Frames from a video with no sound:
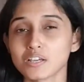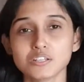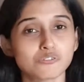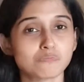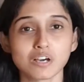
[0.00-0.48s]

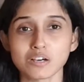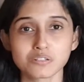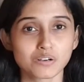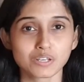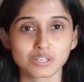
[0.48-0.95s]
No, I'm not
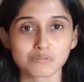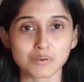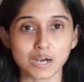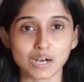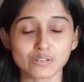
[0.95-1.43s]
talking
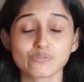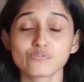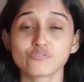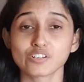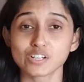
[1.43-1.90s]
about
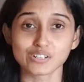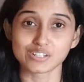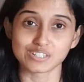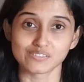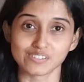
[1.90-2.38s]

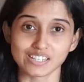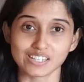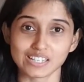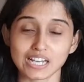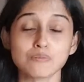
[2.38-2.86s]
figuratively.
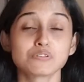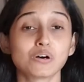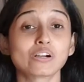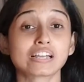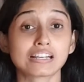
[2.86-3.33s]
I'm
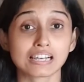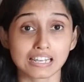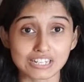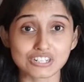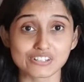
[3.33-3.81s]
talking
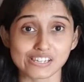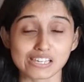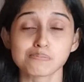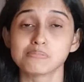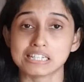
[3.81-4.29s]

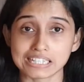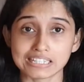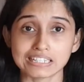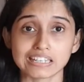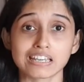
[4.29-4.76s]
literally
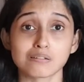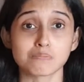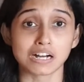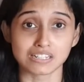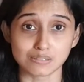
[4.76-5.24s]
bleeding in
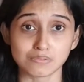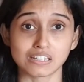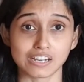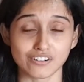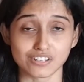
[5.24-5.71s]
multiple
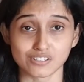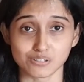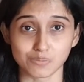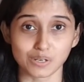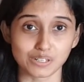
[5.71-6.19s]
areas of
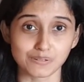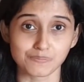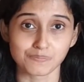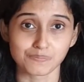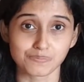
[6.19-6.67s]
the body.
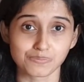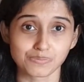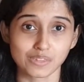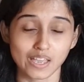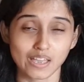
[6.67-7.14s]

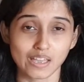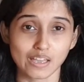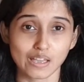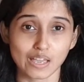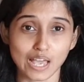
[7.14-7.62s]

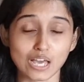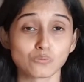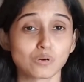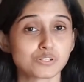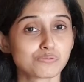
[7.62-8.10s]

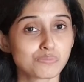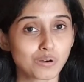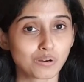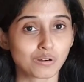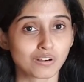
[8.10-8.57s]
And what's
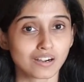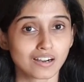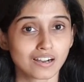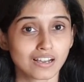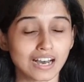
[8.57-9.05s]
more,
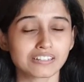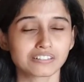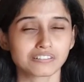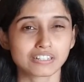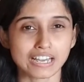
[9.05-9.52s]
I
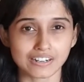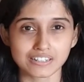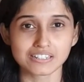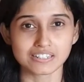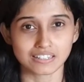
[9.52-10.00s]
can
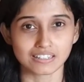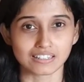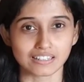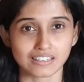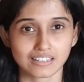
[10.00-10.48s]

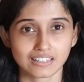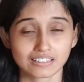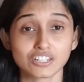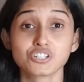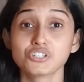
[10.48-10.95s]
guarantee
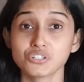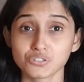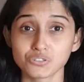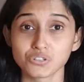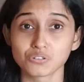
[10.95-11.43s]
that
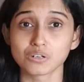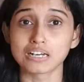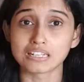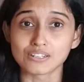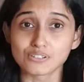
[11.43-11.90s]
you know
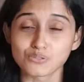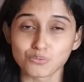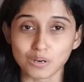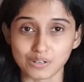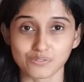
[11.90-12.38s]
at least
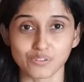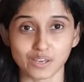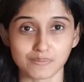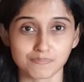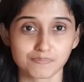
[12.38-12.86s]
one of
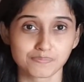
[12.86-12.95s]
them.